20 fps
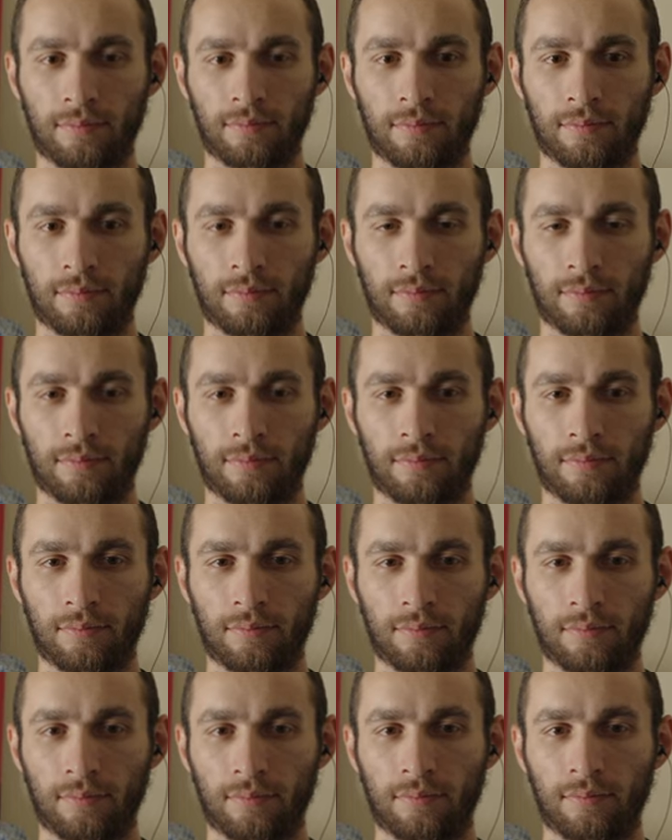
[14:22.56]

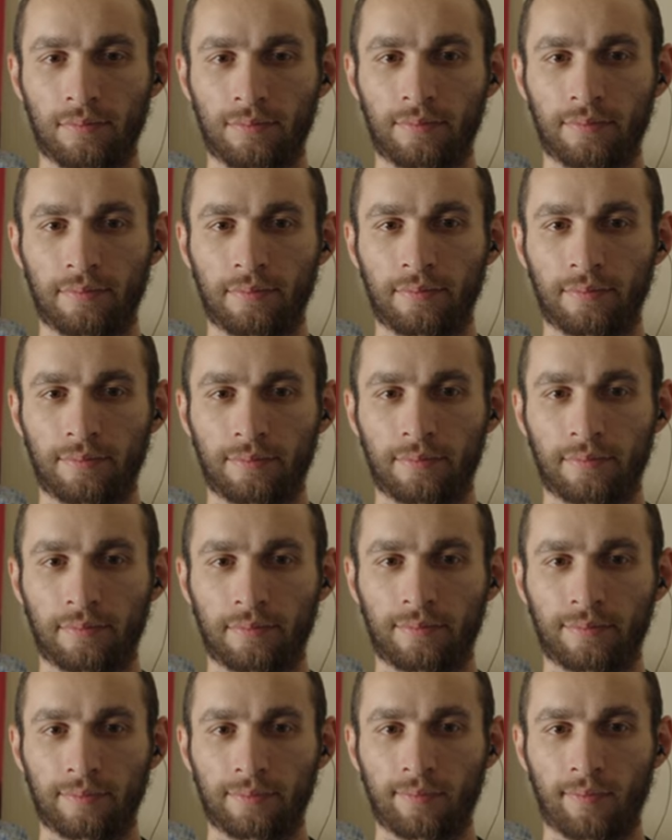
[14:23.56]

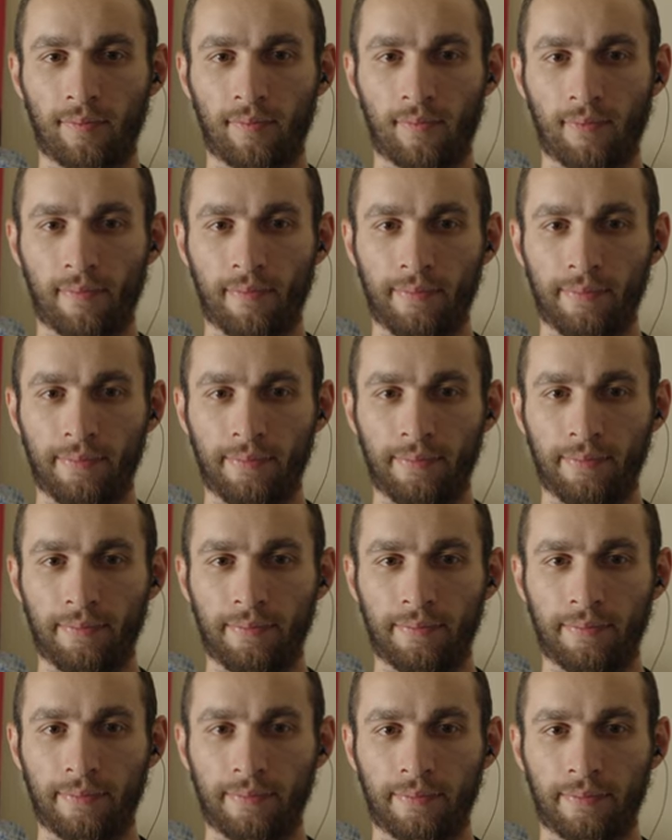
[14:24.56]

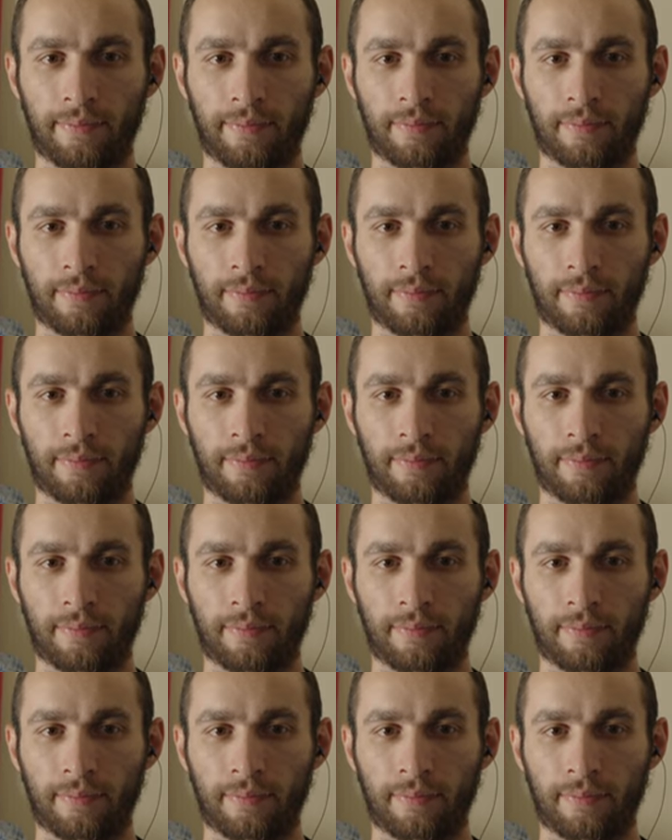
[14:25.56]
This person isn't speaking.